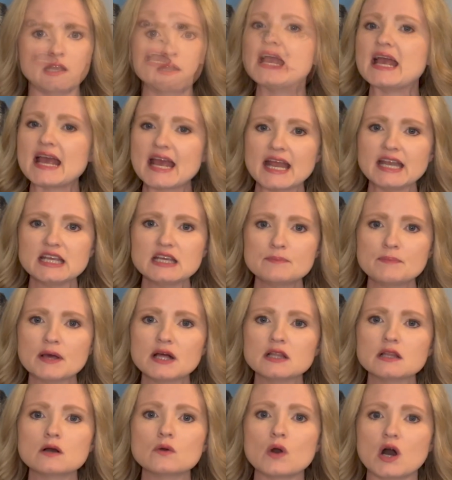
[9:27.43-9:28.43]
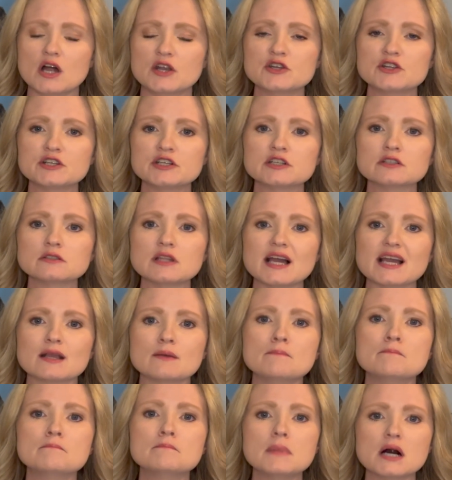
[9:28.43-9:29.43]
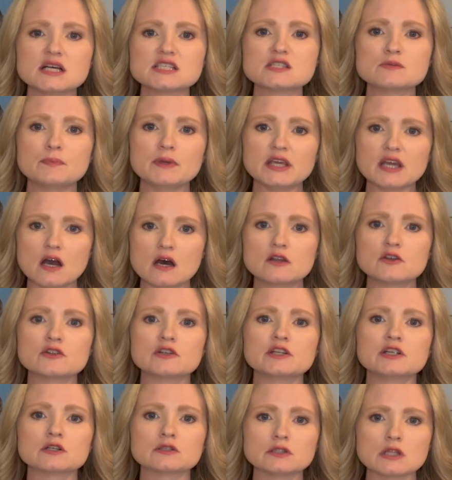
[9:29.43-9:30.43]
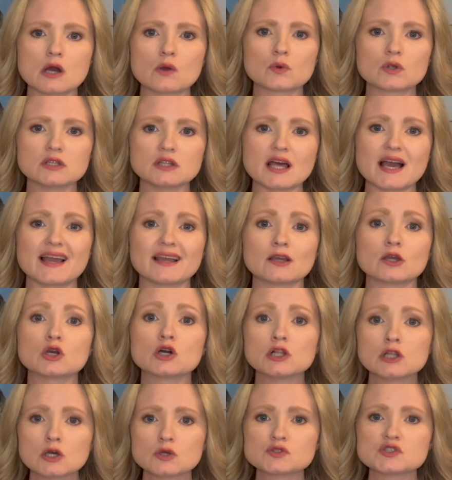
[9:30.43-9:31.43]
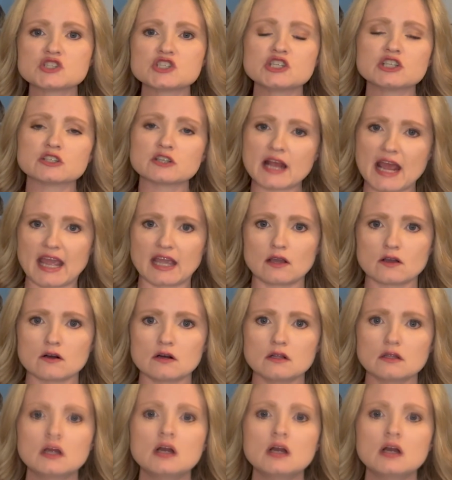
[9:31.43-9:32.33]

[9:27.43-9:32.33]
Any pillow under your leg must be under your lower leg, close to your ankle.